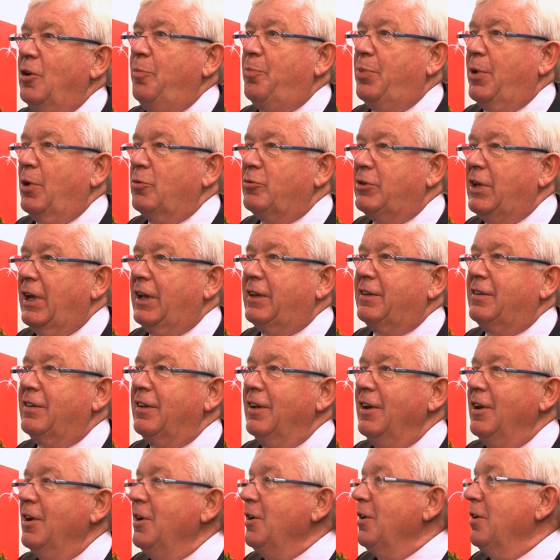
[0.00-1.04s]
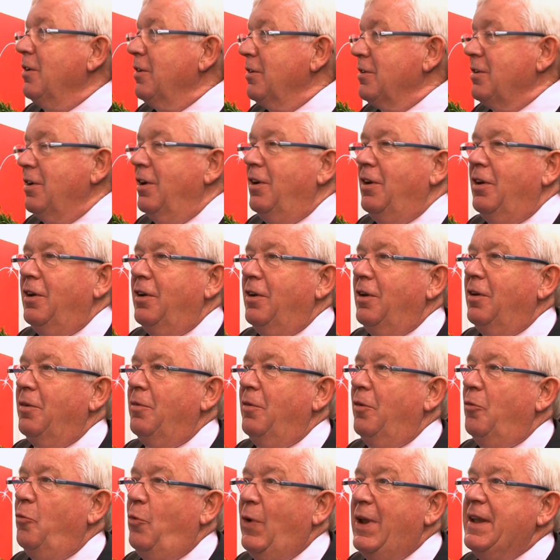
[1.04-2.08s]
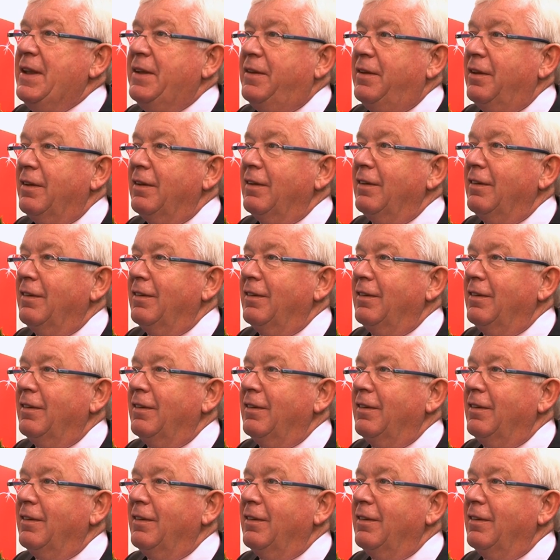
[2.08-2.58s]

protect wind.